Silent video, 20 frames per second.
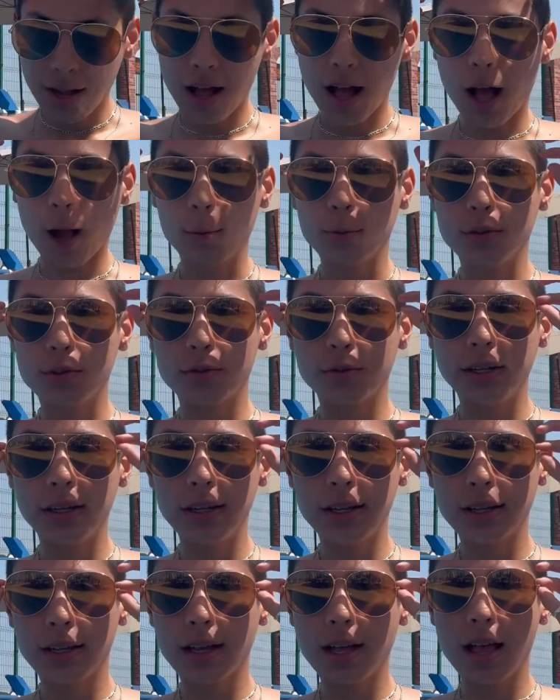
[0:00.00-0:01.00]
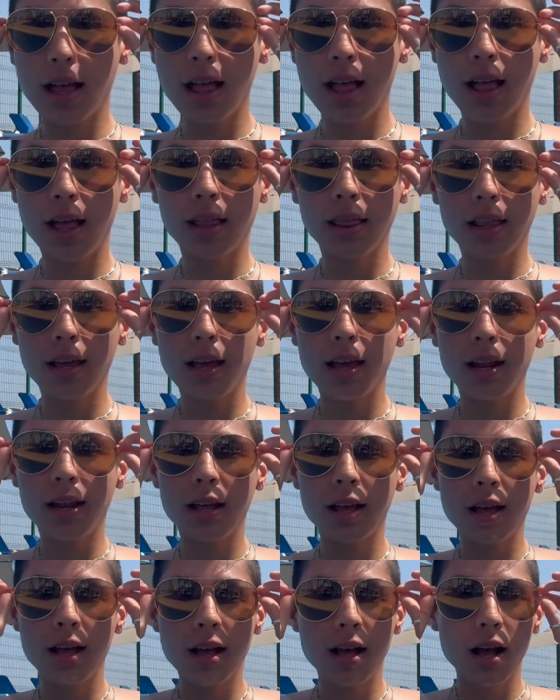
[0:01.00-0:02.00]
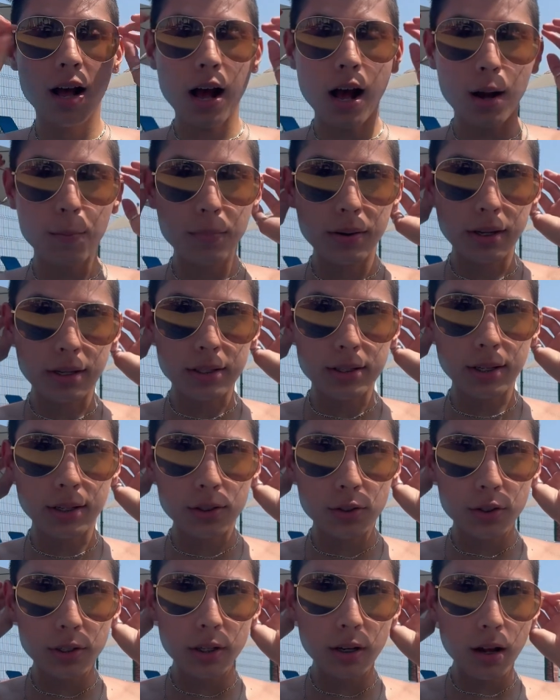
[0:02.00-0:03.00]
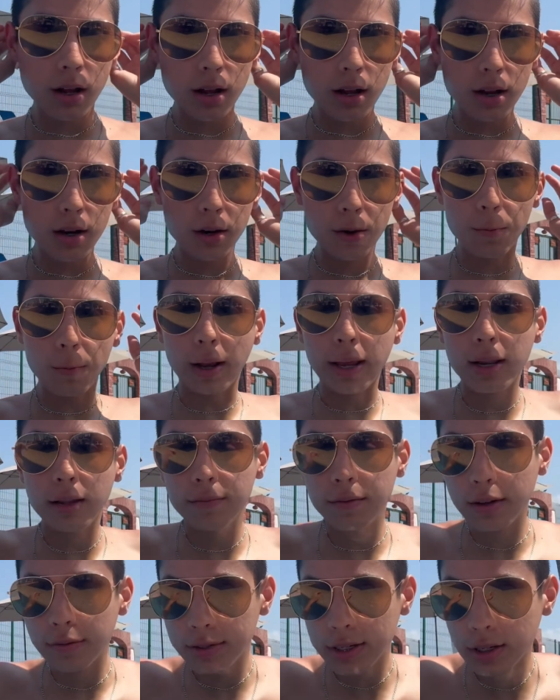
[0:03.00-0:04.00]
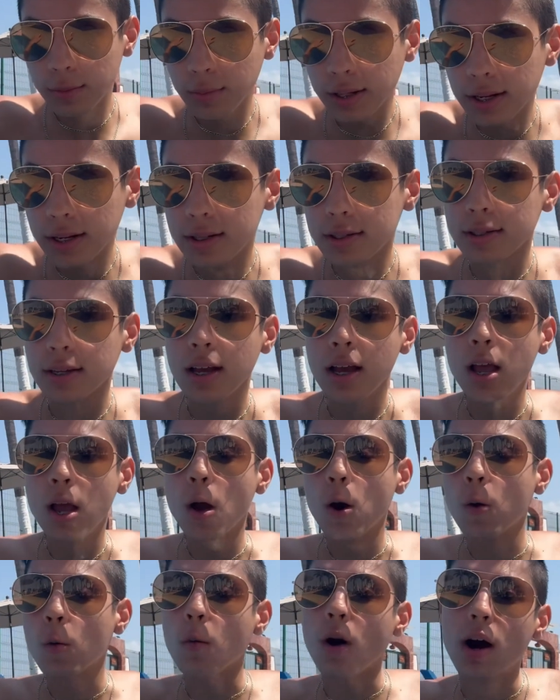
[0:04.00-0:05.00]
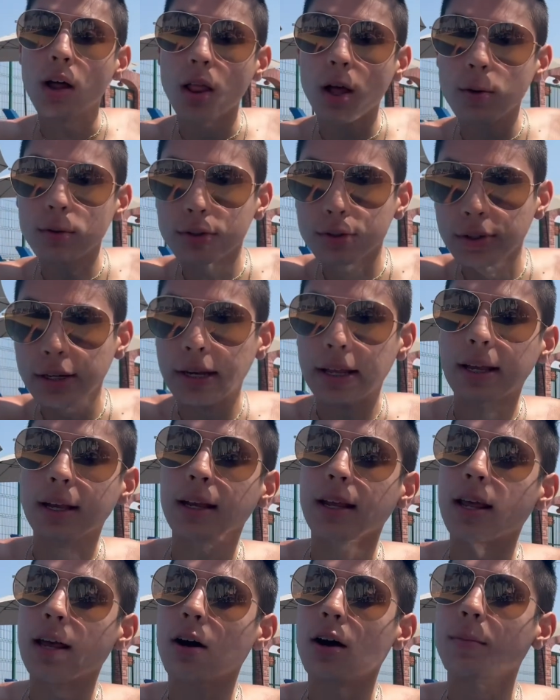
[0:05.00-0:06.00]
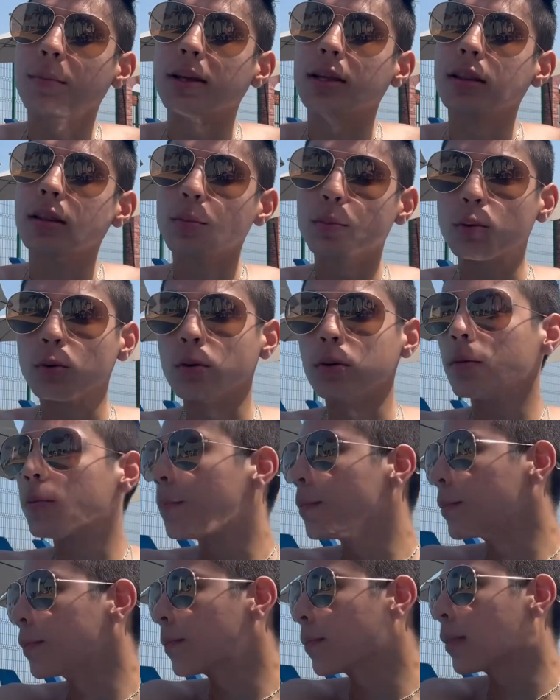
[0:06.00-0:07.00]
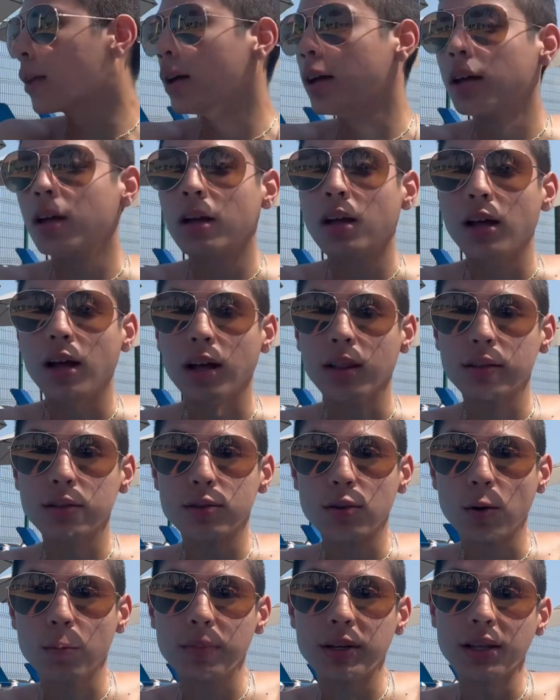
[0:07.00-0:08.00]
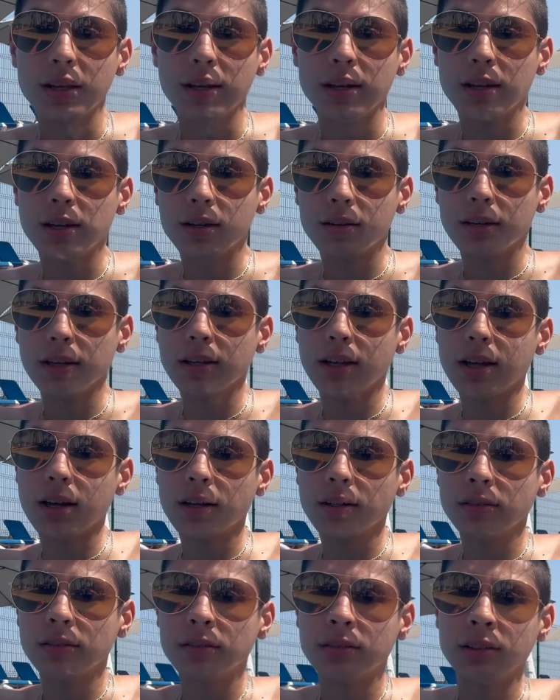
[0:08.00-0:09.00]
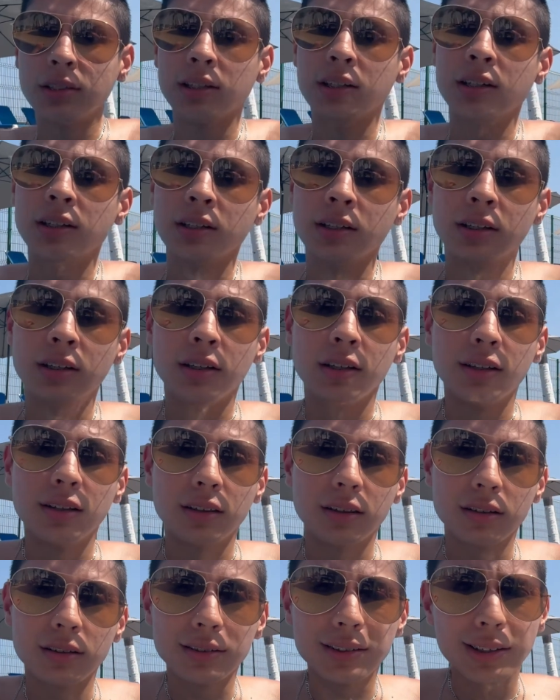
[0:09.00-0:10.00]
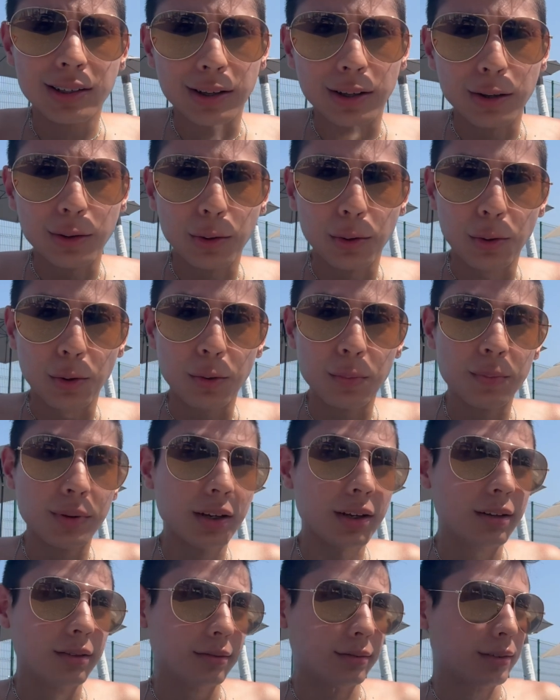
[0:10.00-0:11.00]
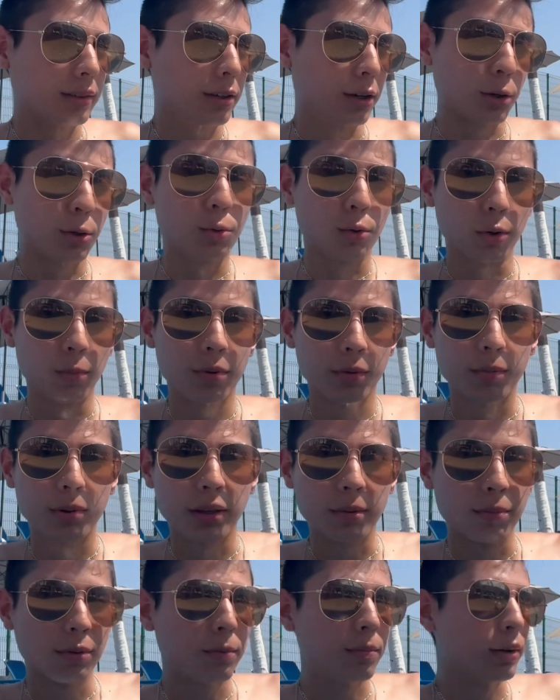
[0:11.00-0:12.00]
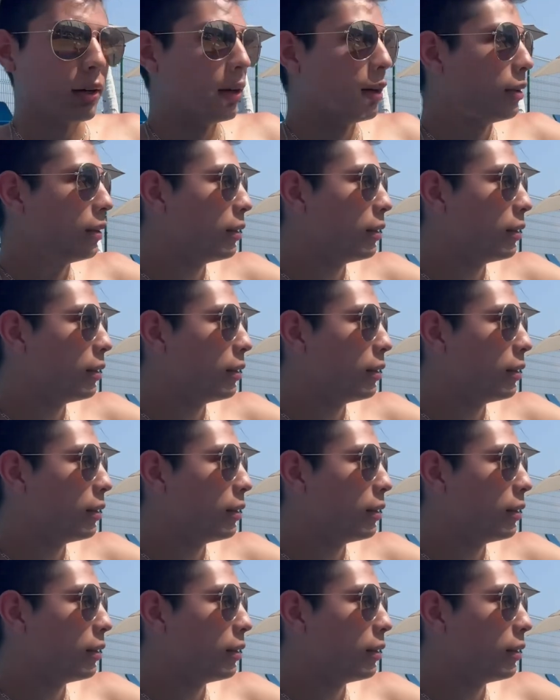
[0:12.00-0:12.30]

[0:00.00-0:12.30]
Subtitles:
I was reading and then I put sunscreen on, waited 15 minutes while I was reading, and now I'm in the pool. And there's nobody in here right now. There's like a little bit, like a group of people, but